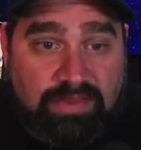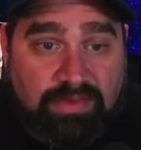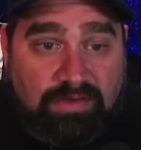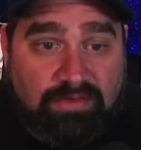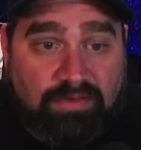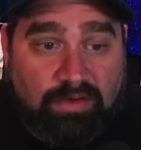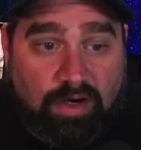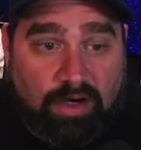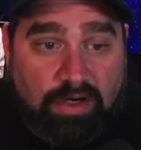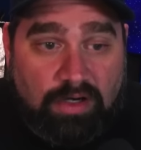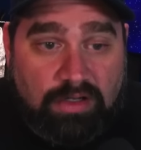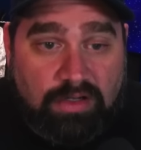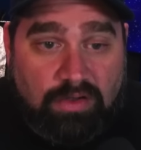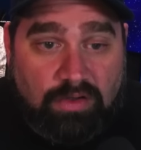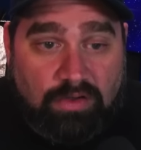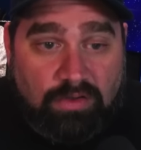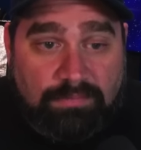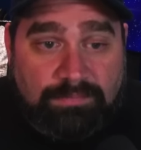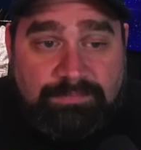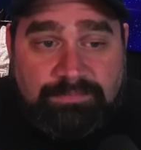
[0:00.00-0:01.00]
in this
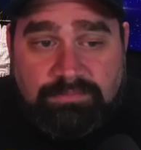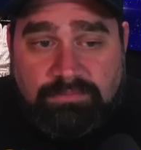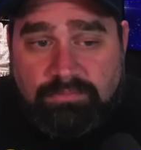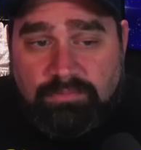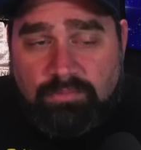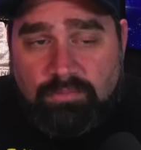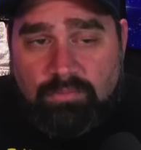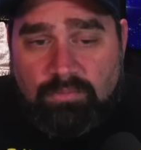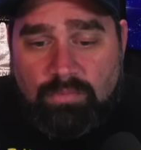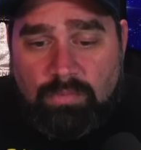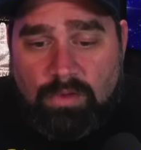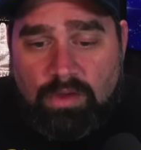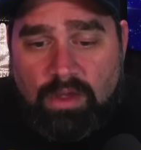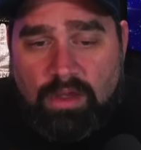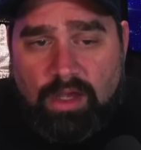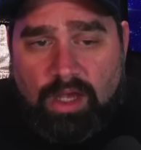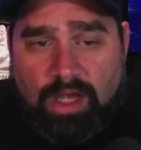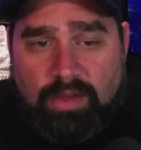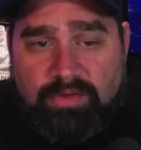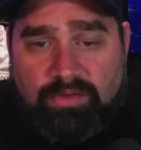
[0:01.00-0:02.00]
article.
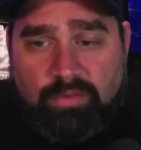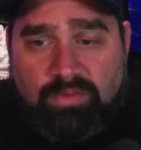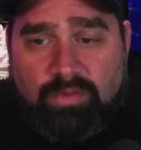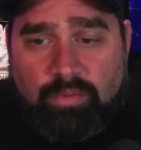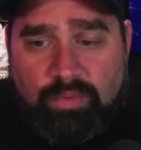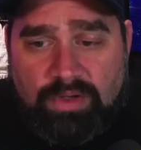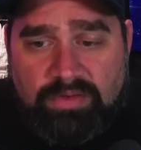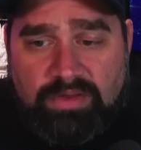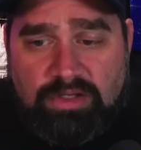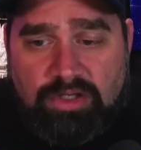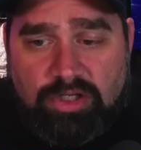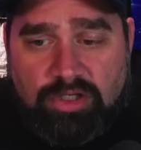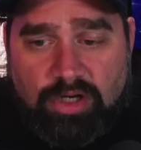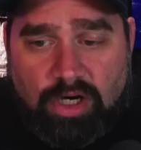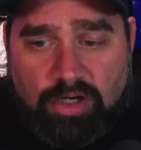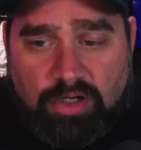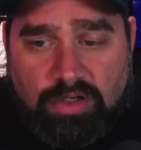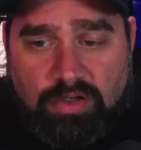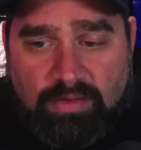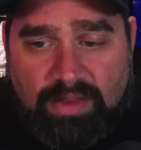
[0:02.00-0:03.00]
Uh, this was a really good
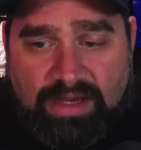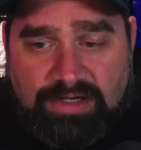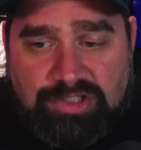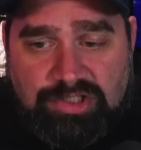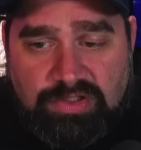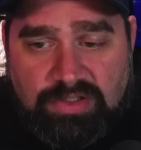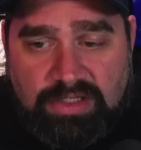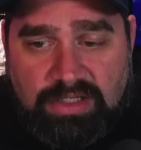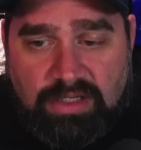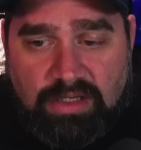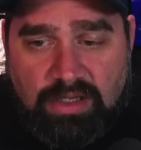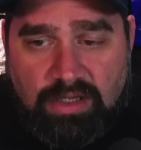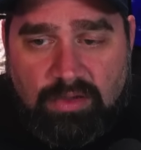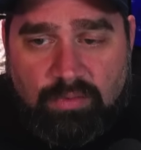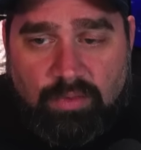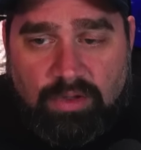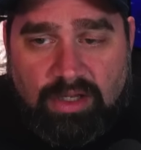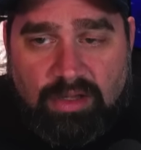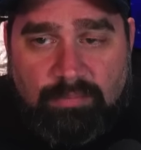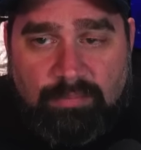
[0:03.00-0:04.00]
article, actually. We'll